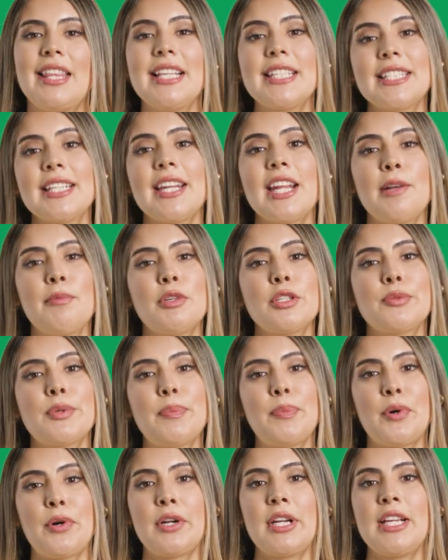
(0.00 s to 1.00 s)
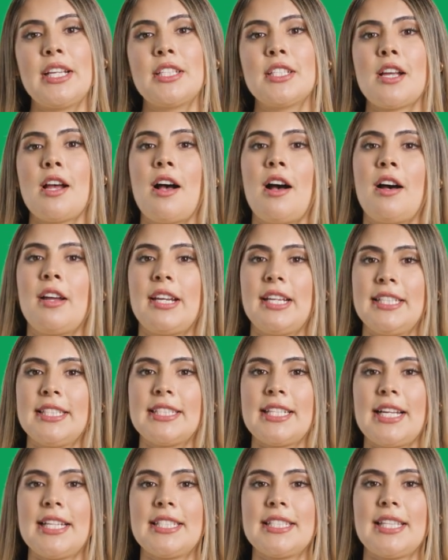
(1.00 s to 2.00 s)
This enables reporting on
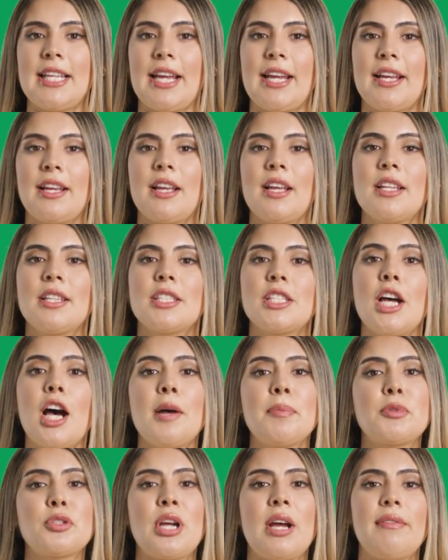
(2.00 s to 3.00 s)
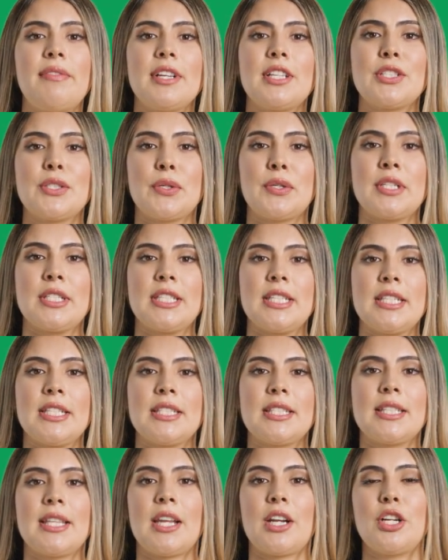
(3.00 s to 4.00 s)
insights like top traffic
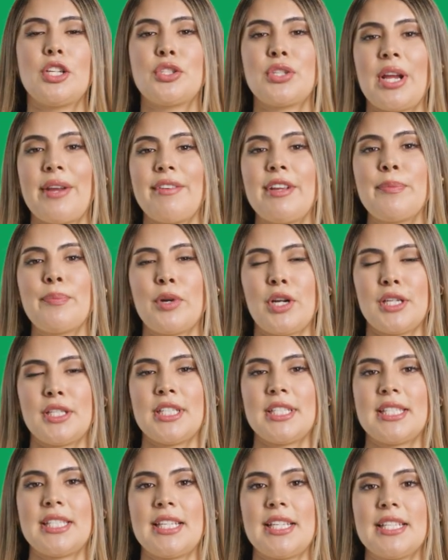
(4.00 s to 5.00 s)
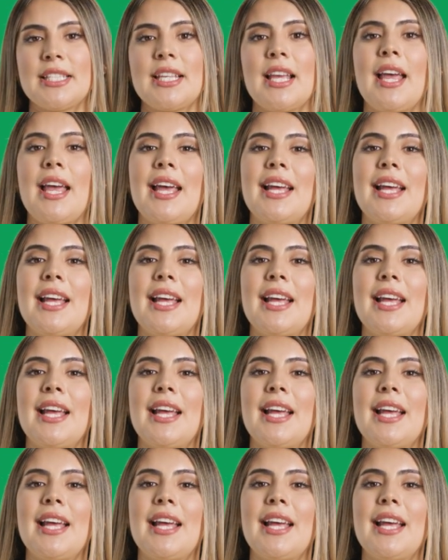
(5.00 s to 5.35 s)
sources that are driving purchases